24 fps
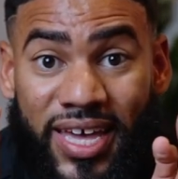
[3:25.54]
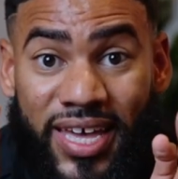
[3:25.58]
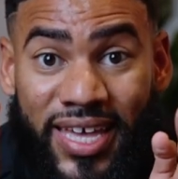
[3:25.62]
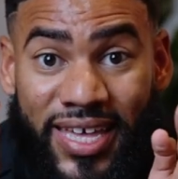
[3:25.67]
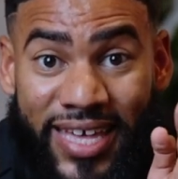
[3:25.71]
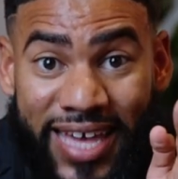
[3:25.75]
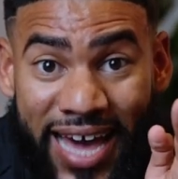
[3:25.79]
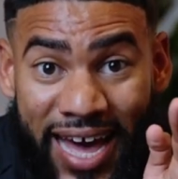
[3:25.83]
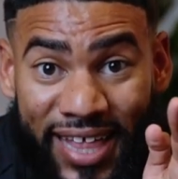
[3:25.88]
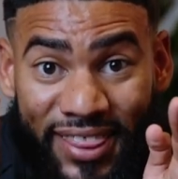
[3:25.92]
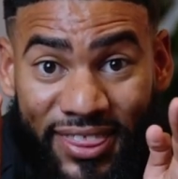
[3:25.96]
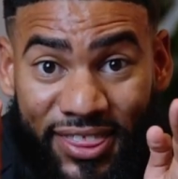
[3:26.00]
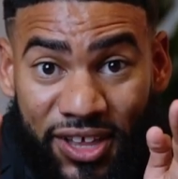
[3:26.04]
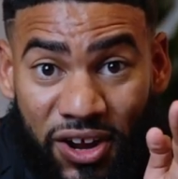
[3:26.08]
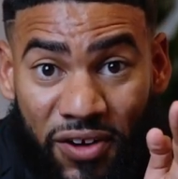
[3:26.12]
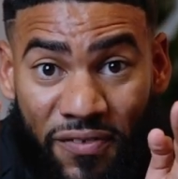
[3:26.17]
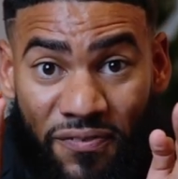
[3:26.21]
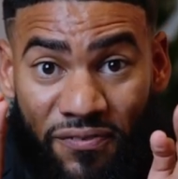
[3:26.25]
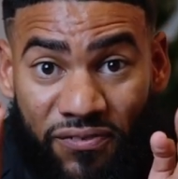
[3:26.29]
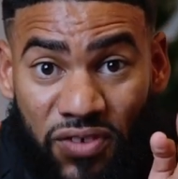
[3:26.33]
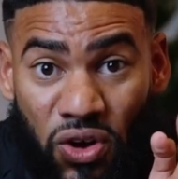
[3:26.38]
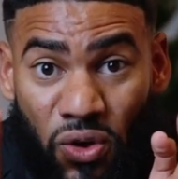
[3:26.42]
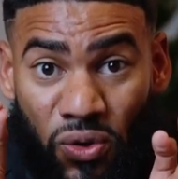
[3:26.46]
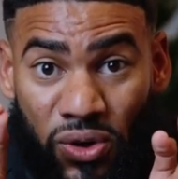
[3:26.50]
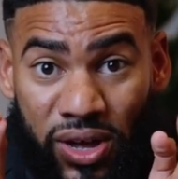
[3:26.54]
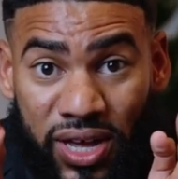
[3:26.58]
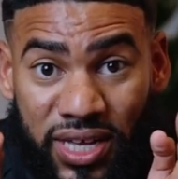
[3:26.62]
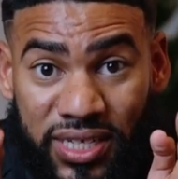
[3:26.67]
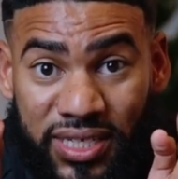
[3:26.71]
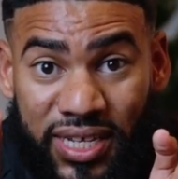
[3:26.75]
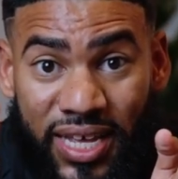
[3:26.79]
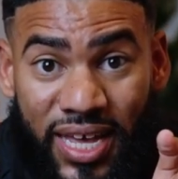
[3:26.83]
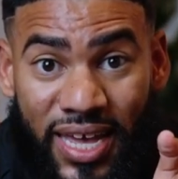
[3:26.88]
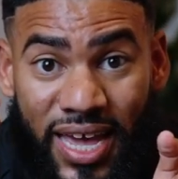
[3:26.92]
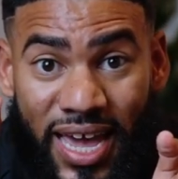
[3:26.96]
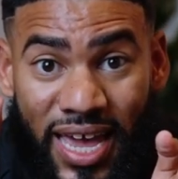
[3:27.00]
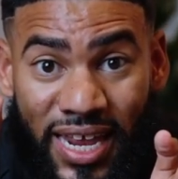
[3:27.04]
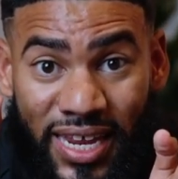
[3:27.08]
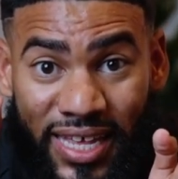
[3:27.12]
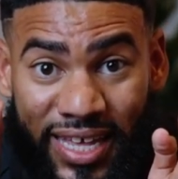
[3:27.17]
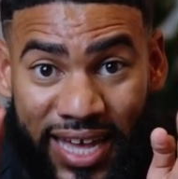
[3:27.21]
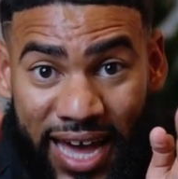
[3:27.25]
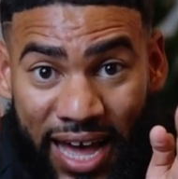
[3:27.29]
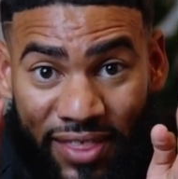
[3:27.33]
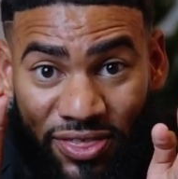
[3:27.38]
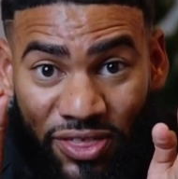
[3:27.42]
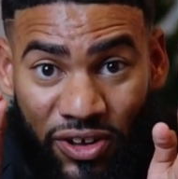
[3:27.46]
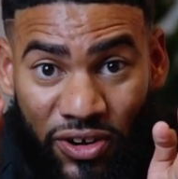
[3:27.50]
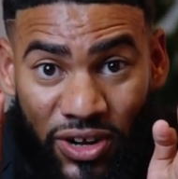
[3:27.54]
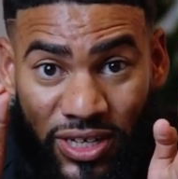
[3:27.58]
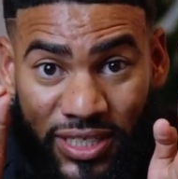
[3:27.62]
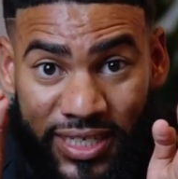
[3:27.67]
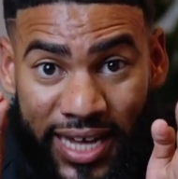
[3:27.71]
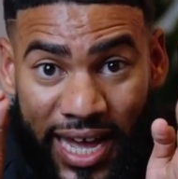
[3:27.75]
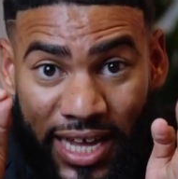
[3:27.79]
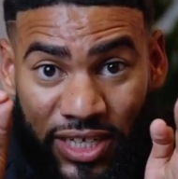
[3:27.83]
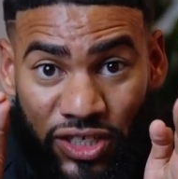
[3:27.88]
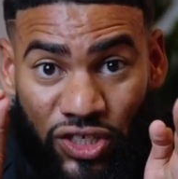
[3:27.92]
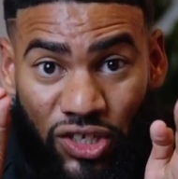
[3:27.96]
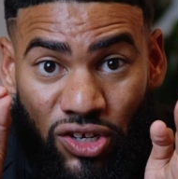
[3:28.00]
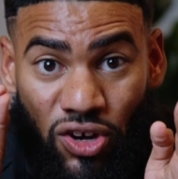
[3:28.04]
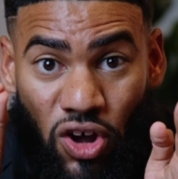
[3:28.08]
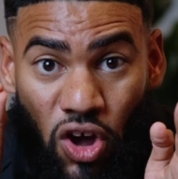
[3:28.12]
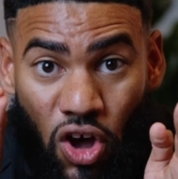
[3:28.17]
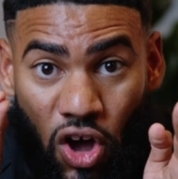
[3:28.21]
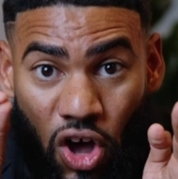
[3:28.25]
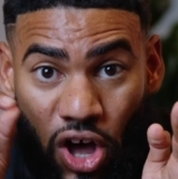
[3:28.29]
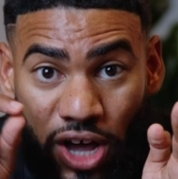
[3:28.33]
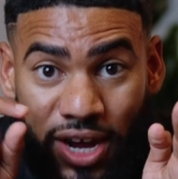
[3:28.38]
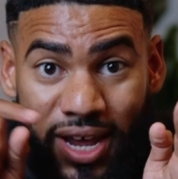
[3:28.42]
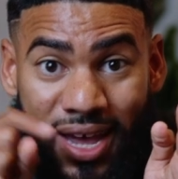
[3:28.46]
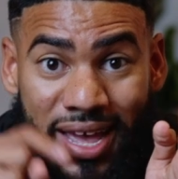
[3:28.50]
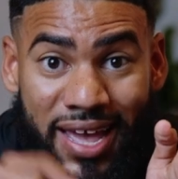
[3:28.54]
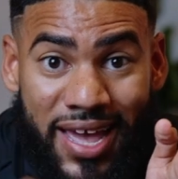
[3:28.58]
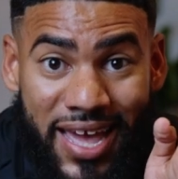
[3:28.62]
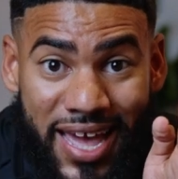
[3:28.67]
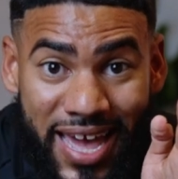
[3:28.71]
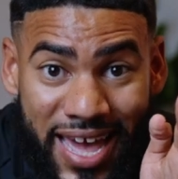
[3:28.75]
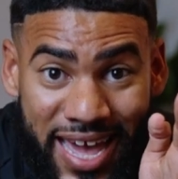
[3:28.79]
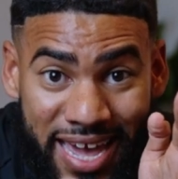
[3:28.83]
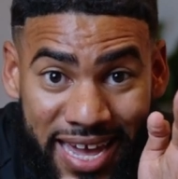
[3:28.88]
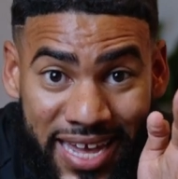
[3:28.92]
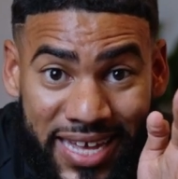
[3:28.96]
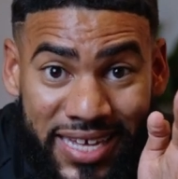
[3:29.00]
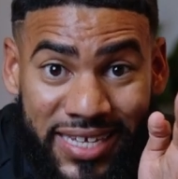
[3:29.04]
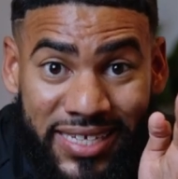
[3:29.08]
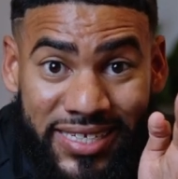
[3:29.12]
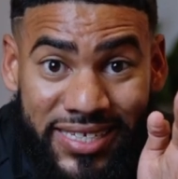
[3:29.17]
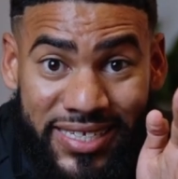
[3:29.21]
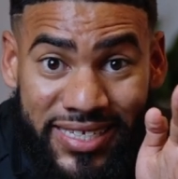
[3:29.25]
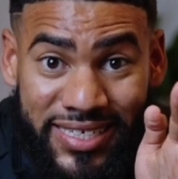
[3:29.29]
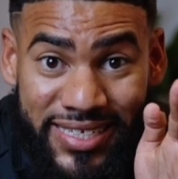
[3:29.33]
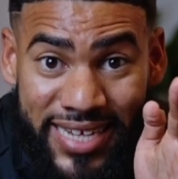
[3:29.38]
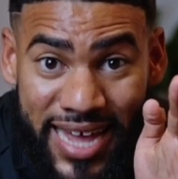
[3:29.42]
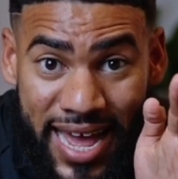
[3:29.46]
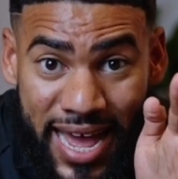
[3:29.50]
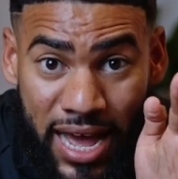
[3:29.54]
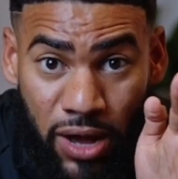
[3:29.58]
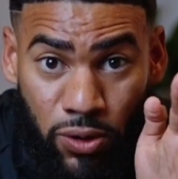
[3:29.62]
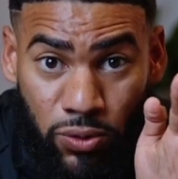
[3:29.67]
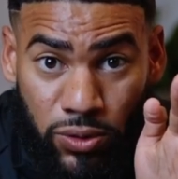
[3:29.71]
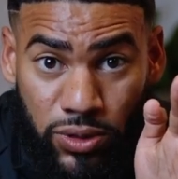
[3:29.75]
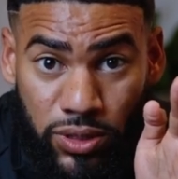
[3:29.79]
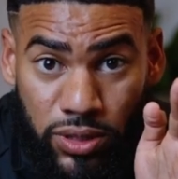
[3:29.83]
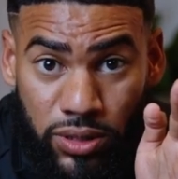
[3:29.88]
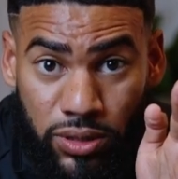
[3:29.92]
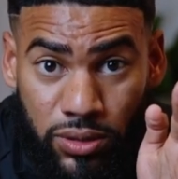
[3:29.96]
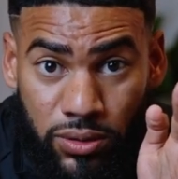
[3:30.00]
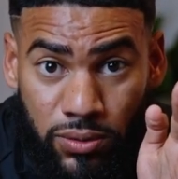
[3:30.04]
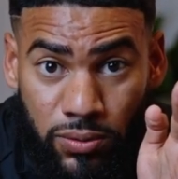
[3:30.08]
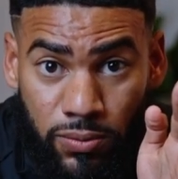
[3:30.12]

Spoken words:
Get their focus and get their attention on a sound.